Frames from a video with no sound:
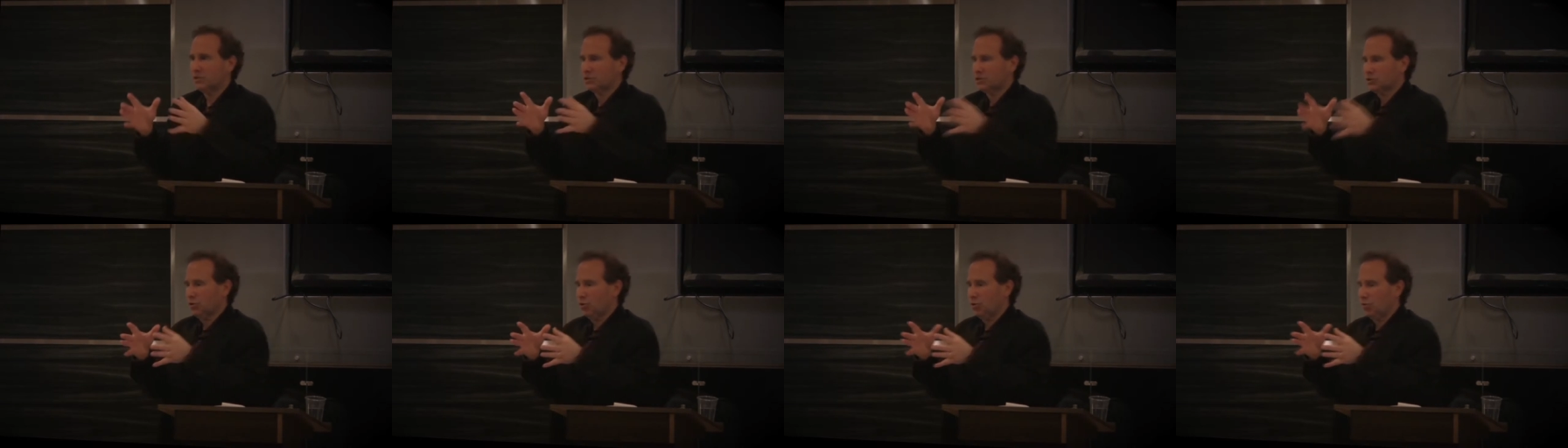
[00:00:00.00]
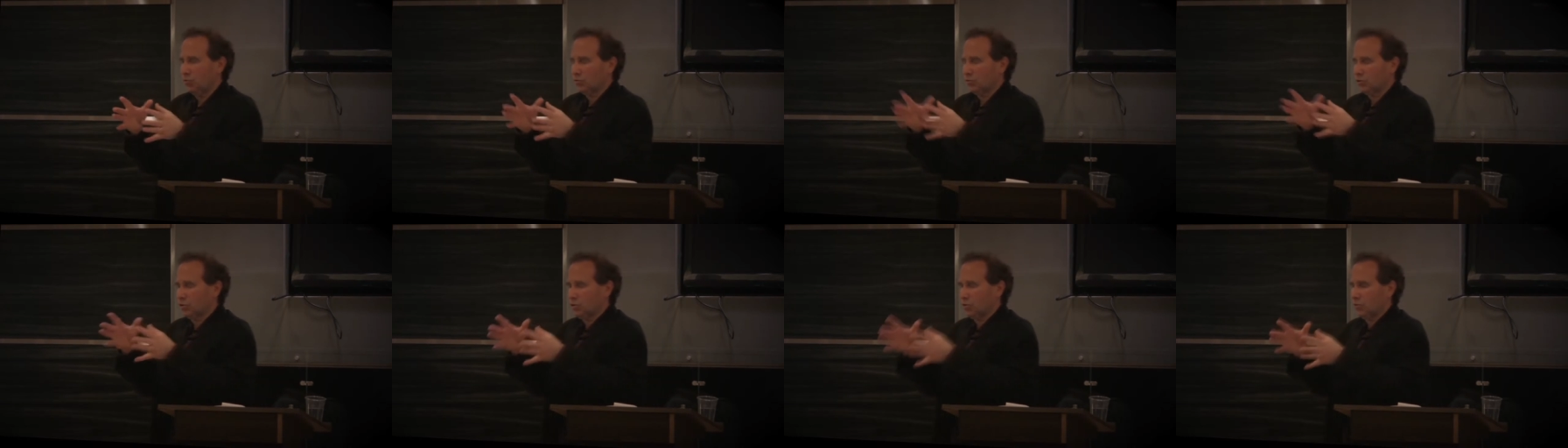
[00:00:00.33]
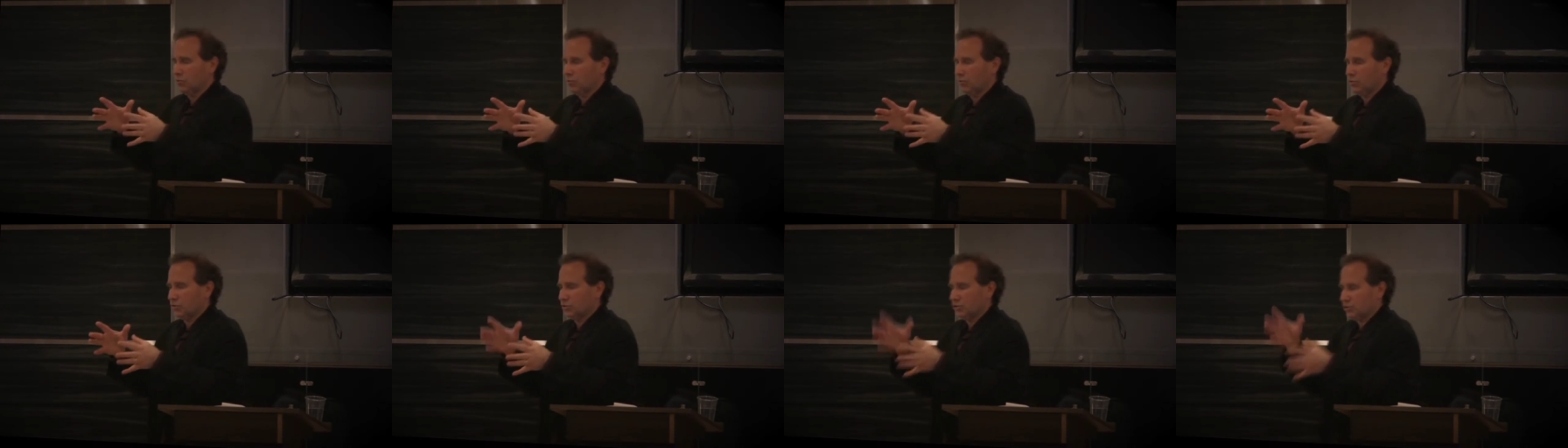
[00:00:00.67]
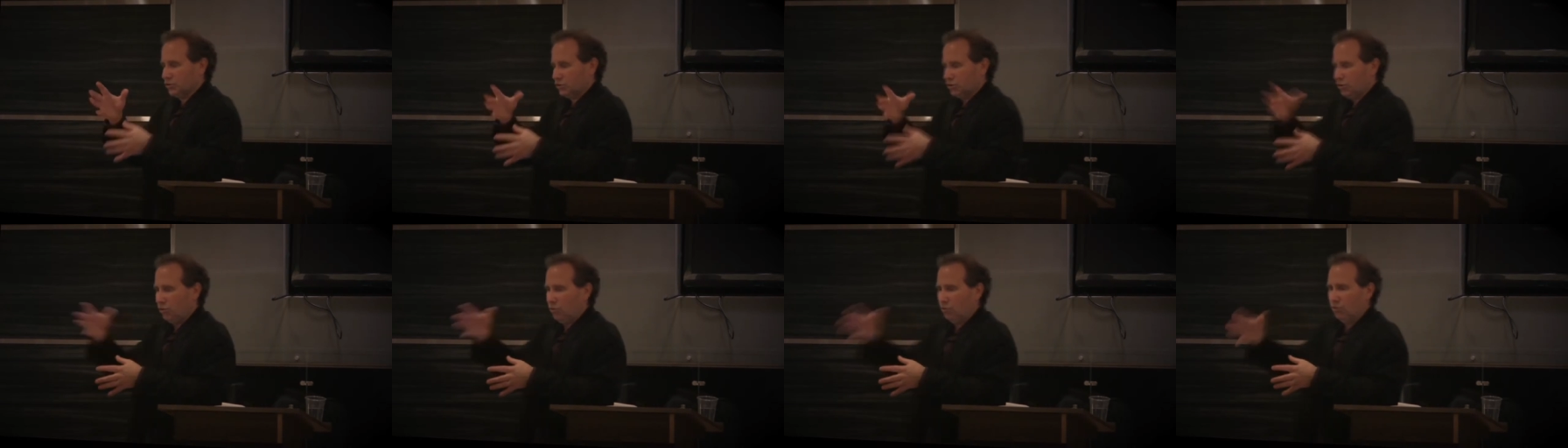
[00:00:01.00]
sold your,
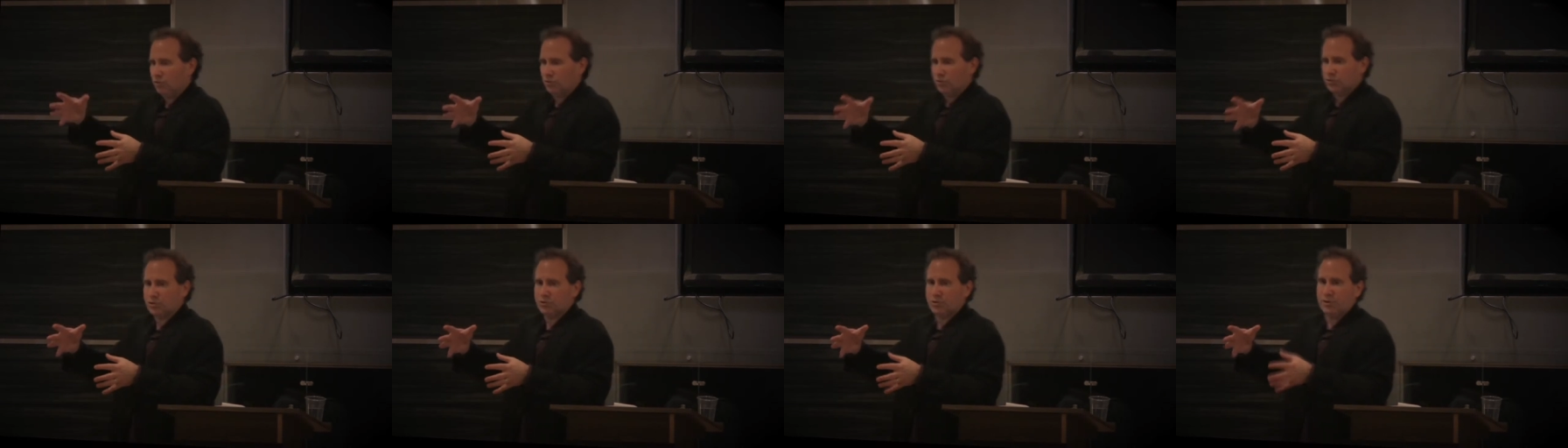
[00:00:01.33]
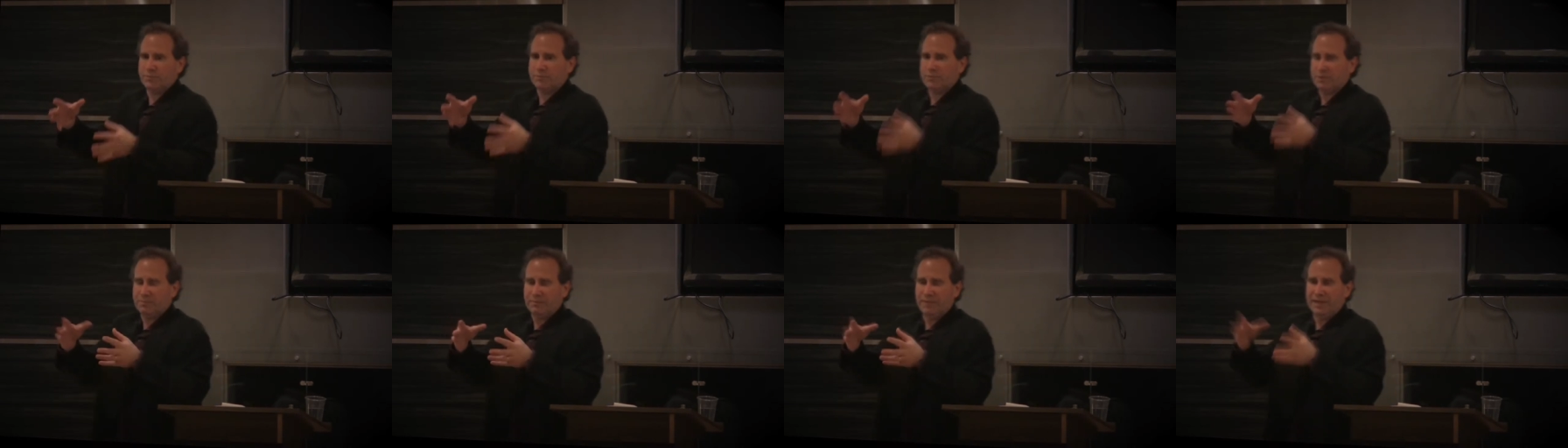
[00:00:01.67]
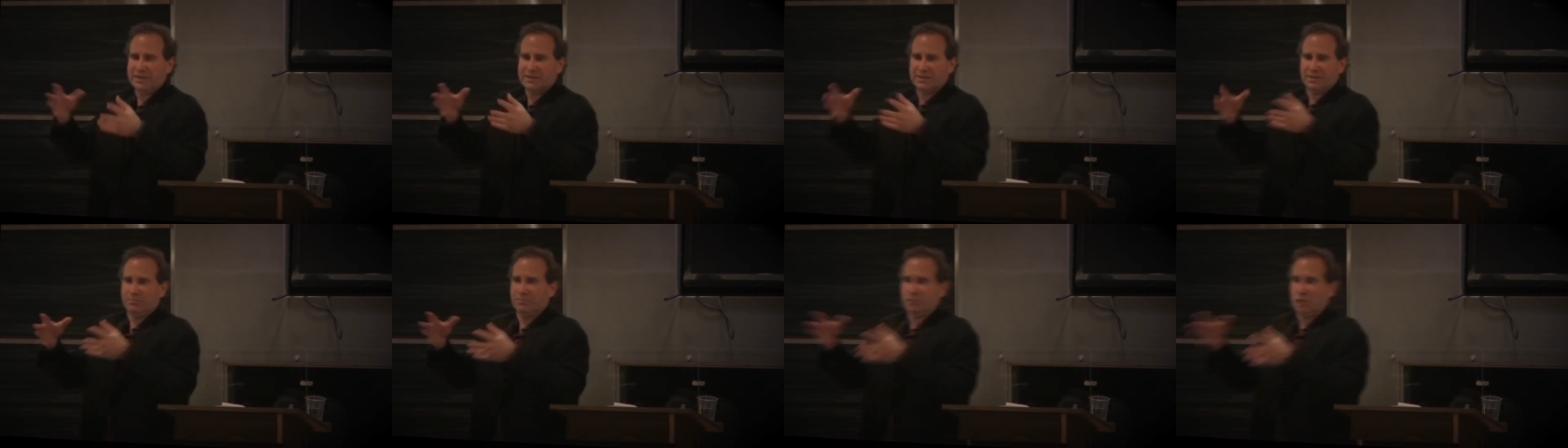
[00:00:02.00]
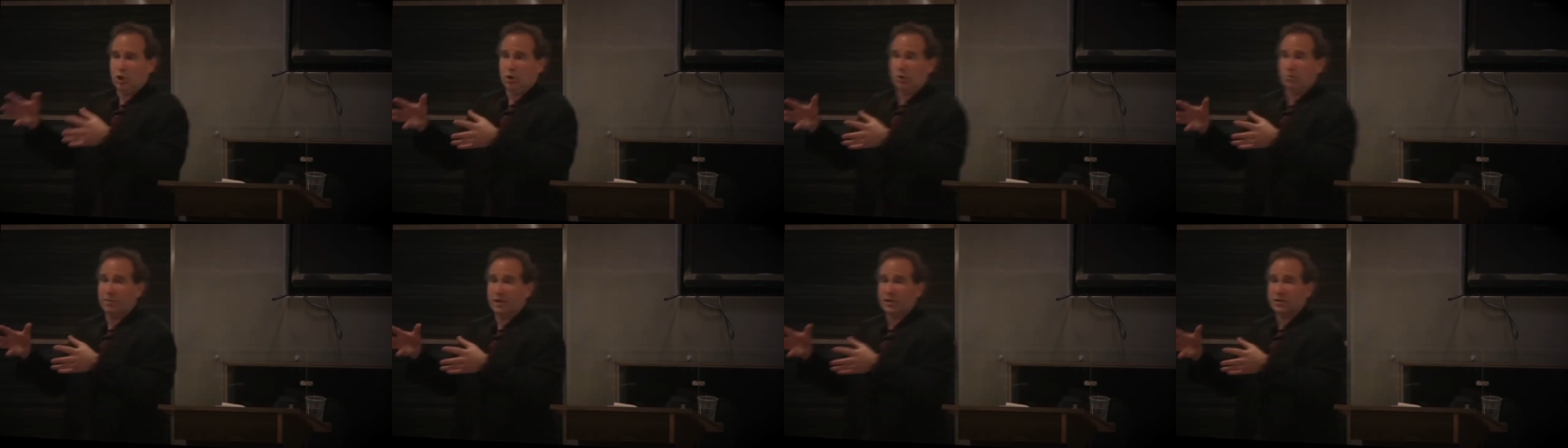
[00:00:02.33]
stole your script and made some
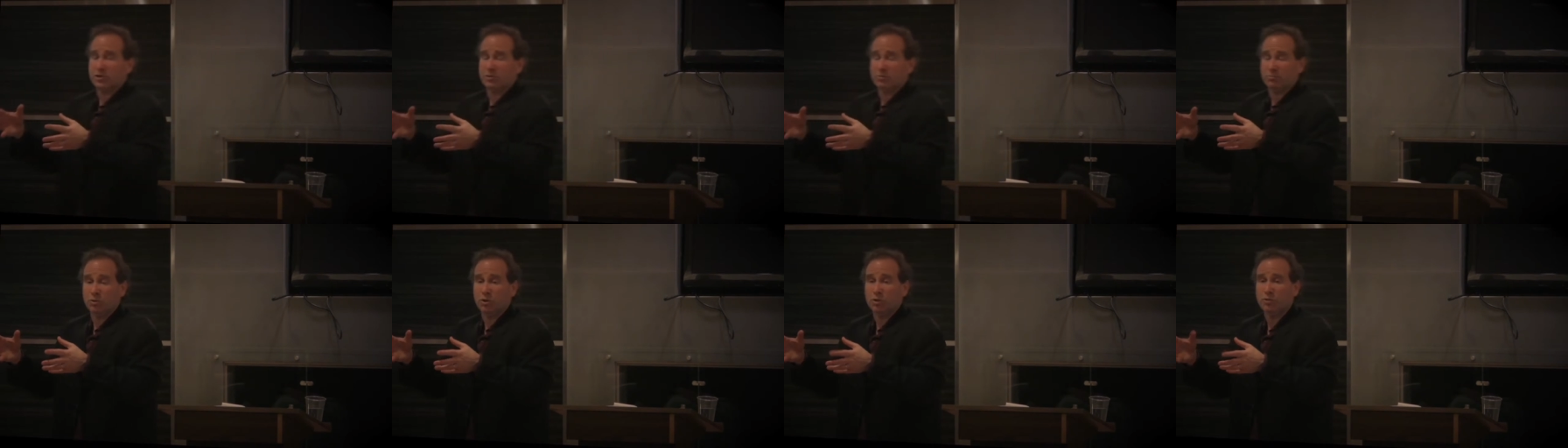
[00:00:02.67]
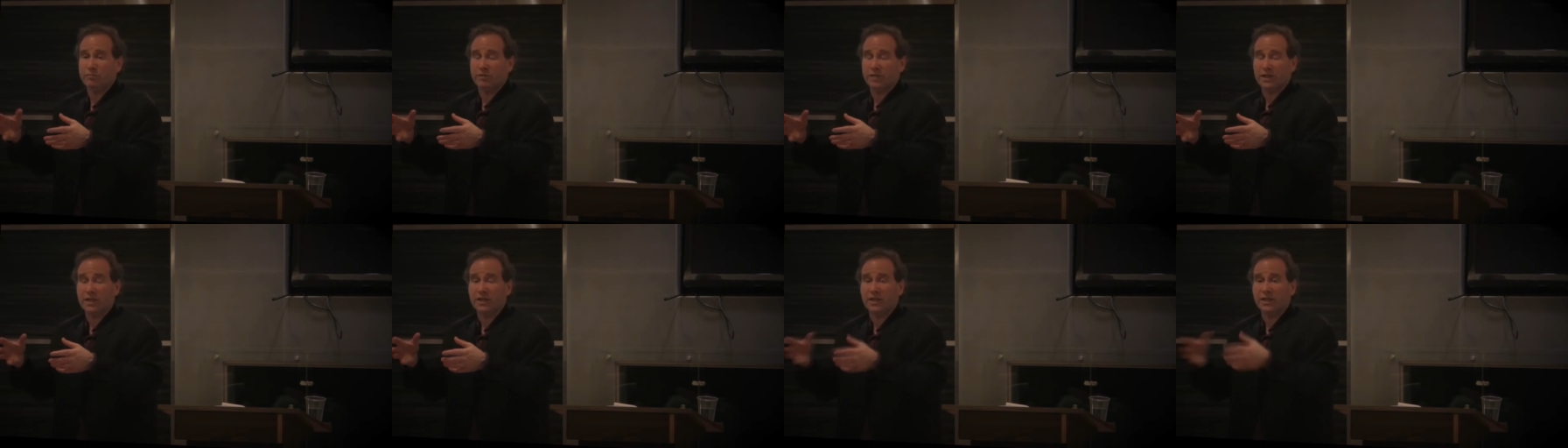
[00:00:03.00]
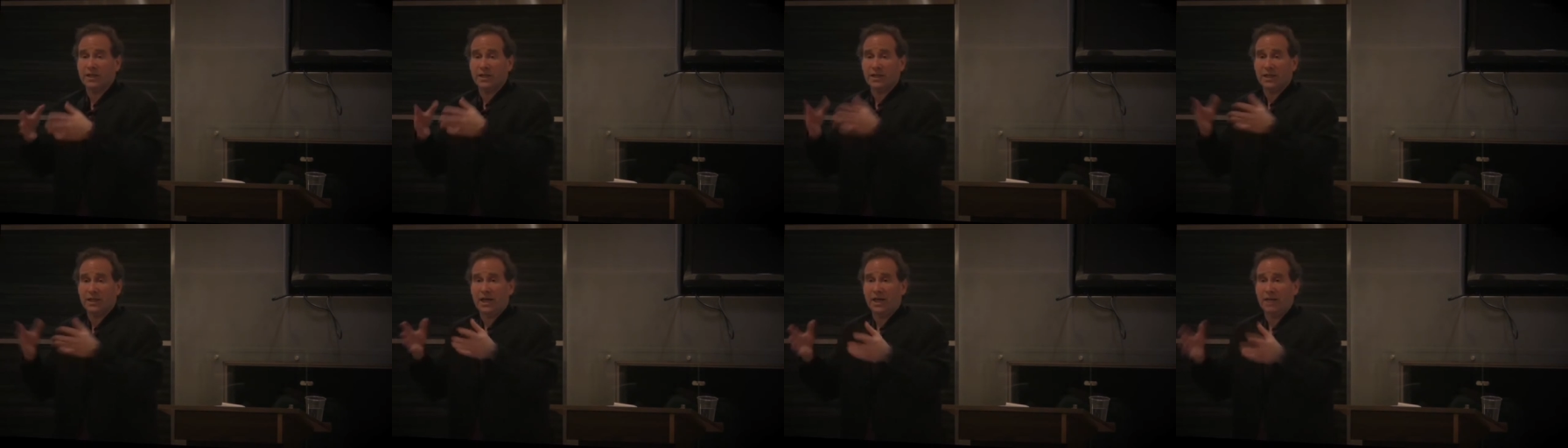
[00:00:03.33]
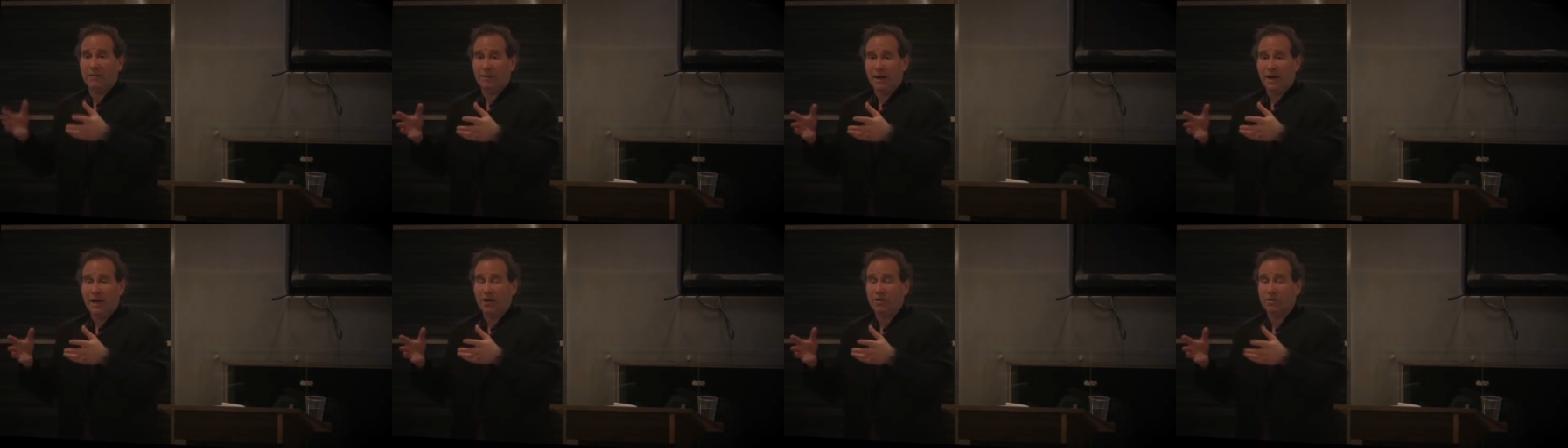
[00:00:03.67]
low-budget movie, and it
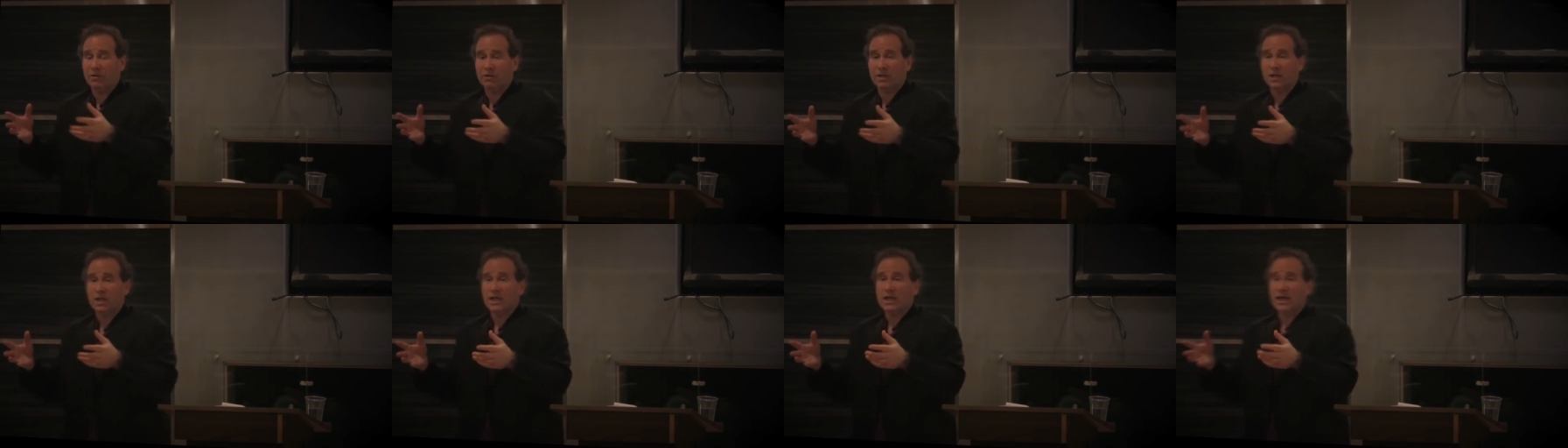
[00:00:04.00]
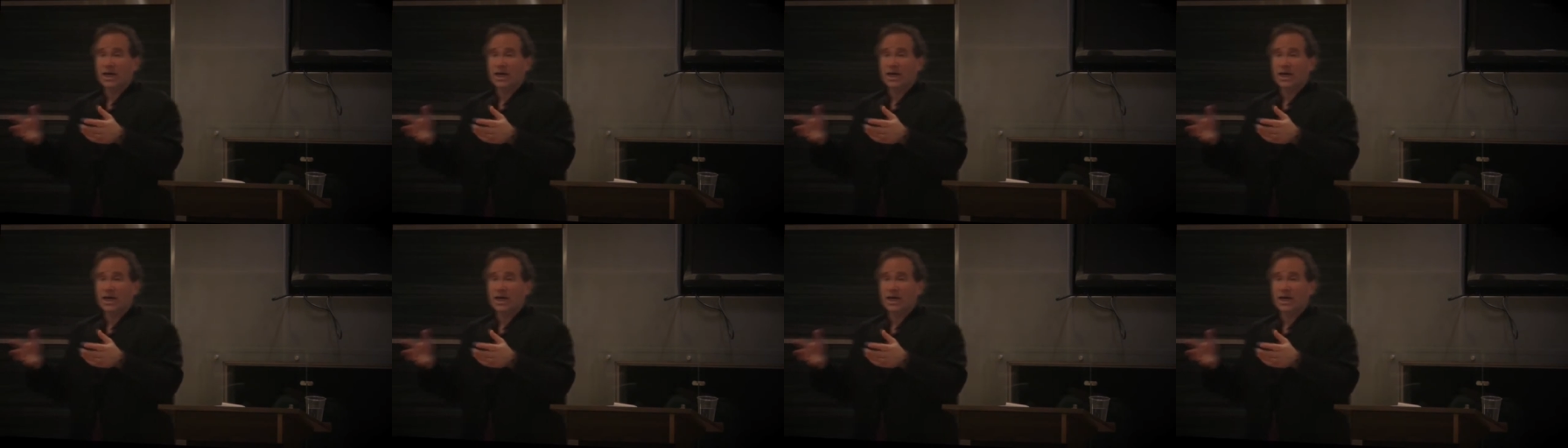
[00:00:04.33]
came out,